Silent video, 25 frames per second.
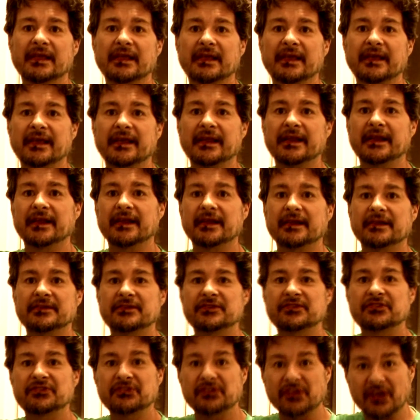and it
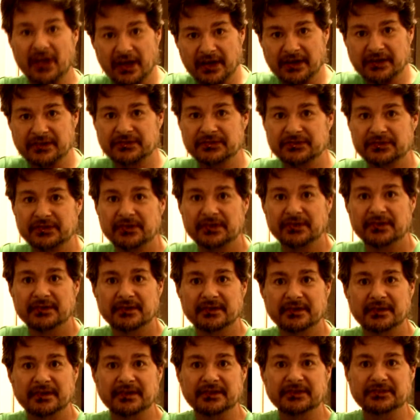sucks.
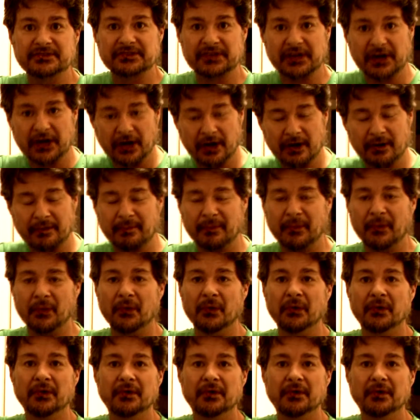It's terrible.